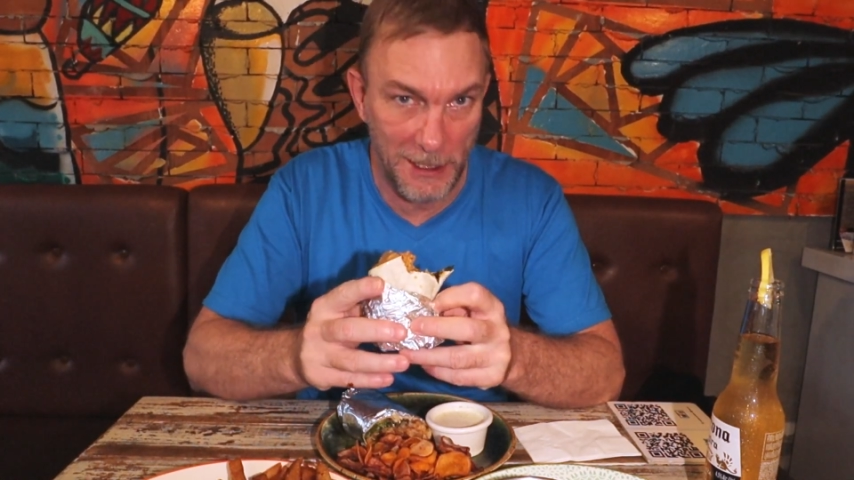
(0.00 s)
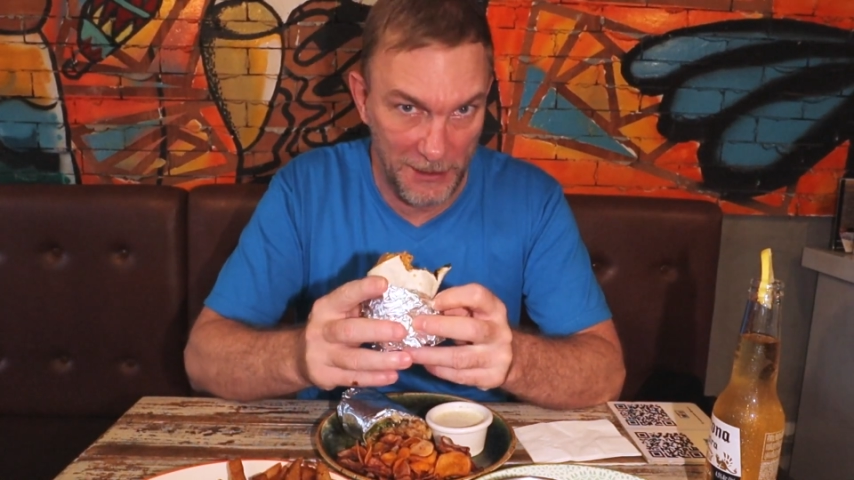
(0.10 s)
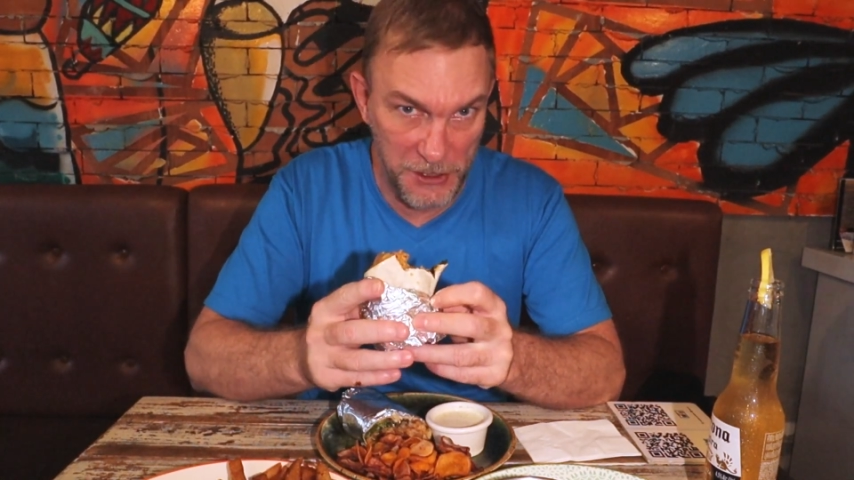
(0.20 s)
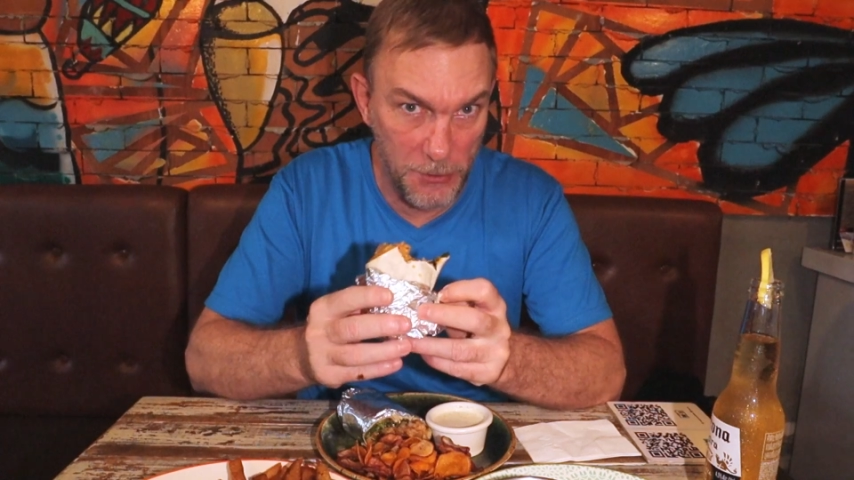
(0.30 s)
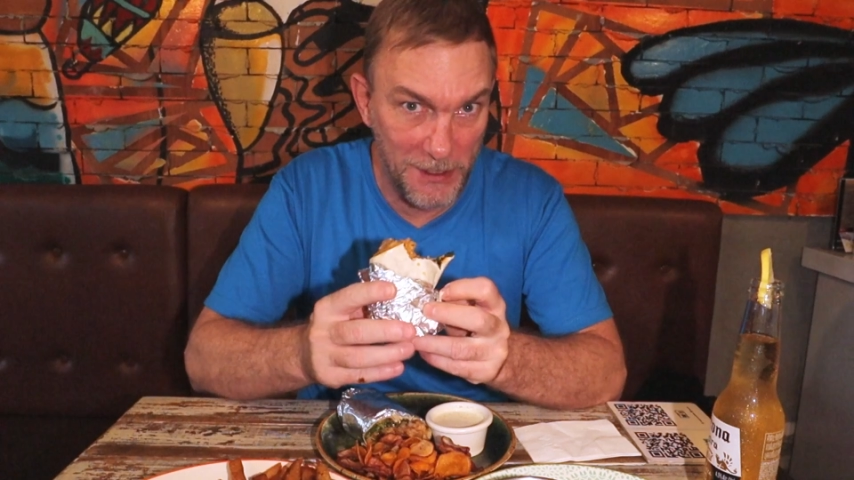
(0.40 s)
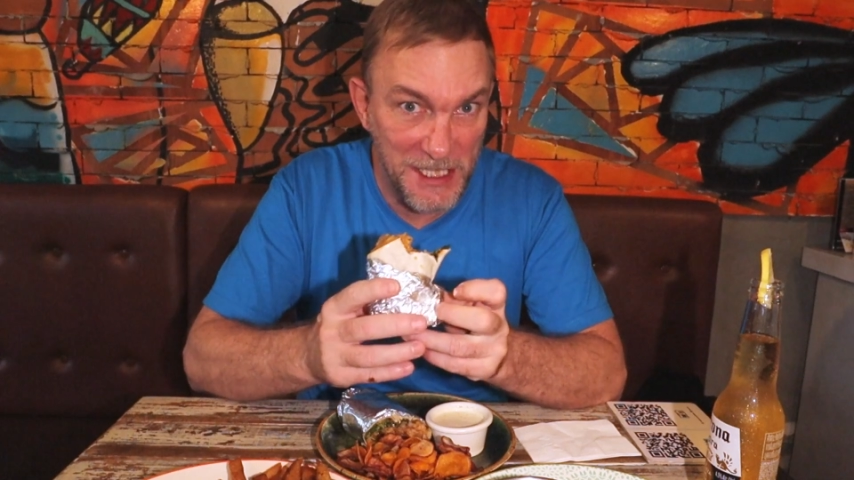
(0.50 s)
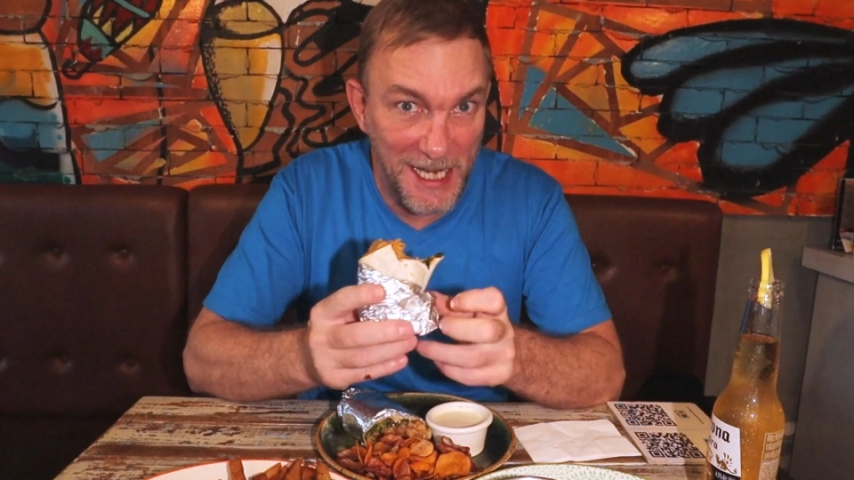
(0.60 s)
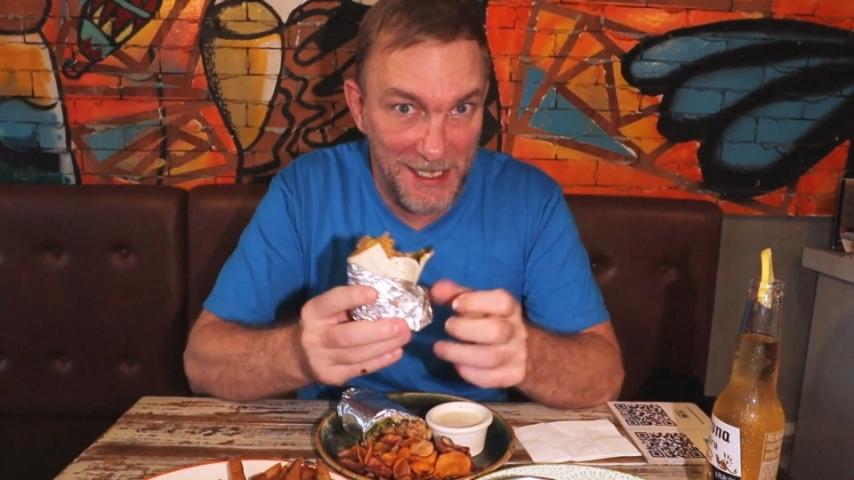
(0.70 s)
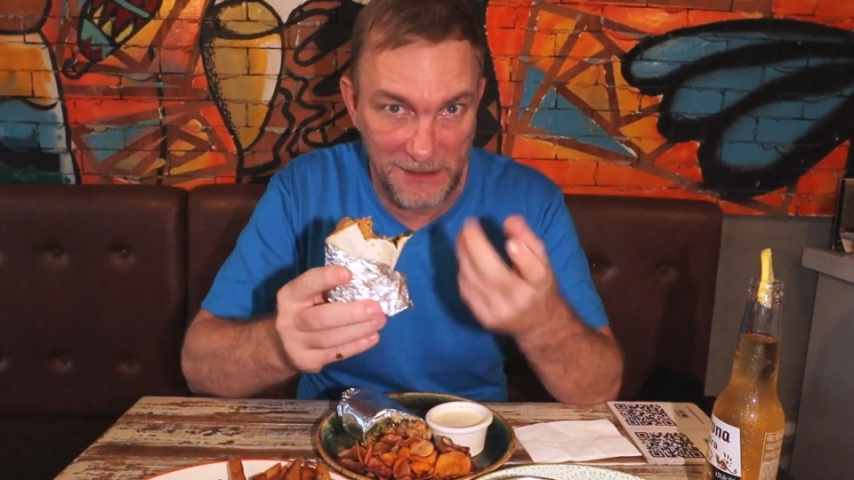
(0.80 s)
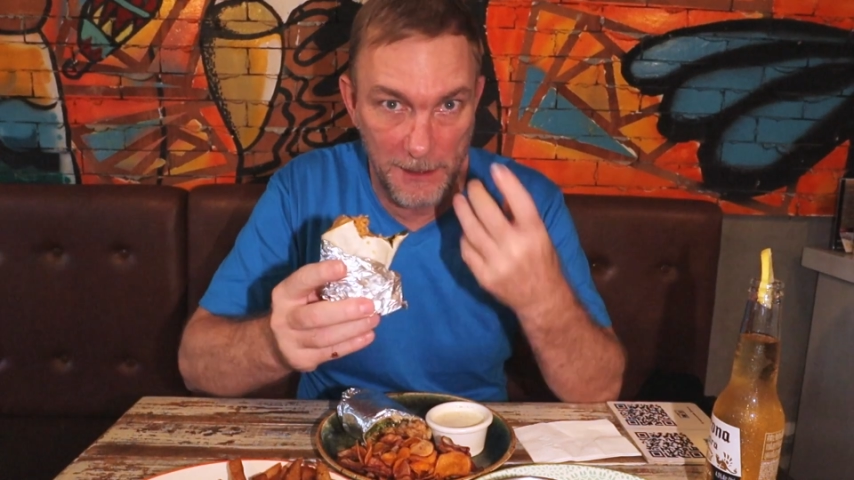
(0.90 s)
in this. You can
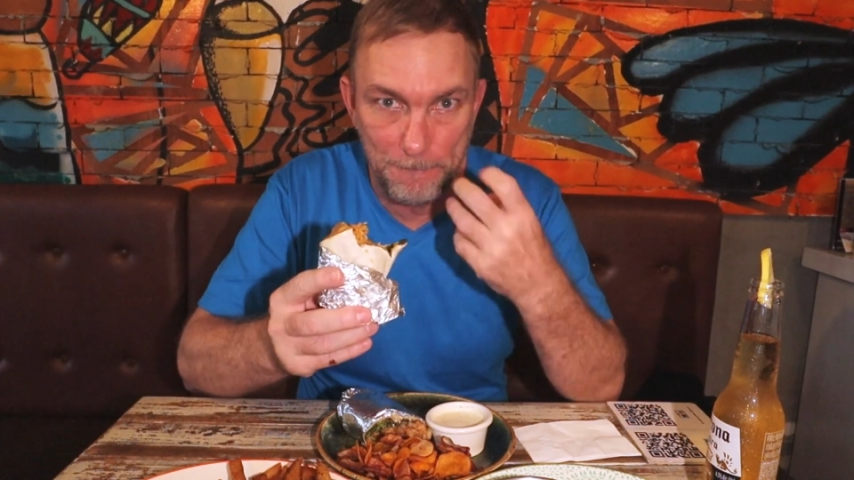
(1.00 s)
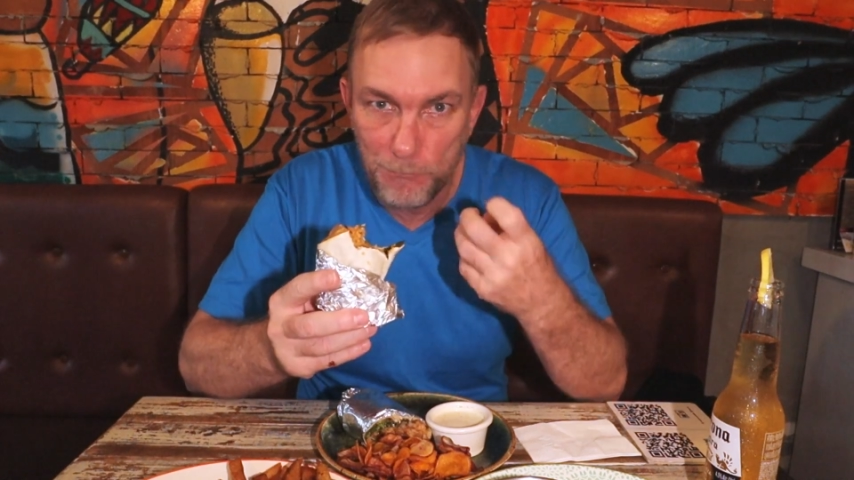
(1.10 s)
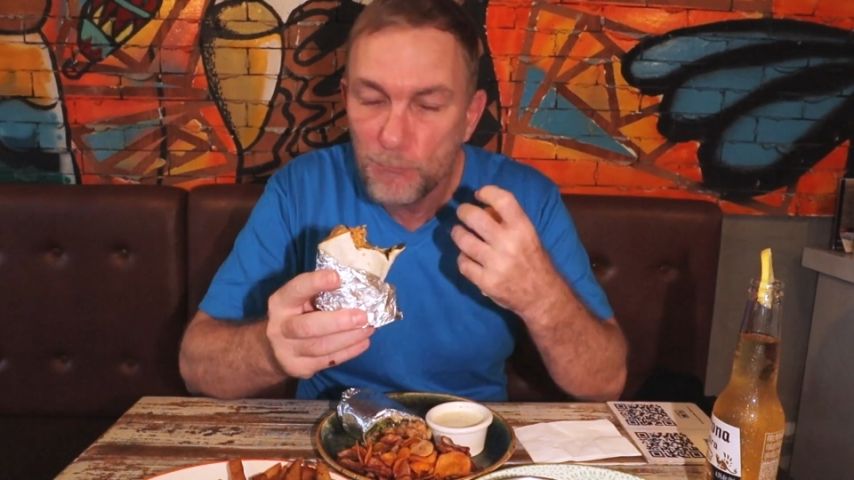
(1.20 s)
taste it.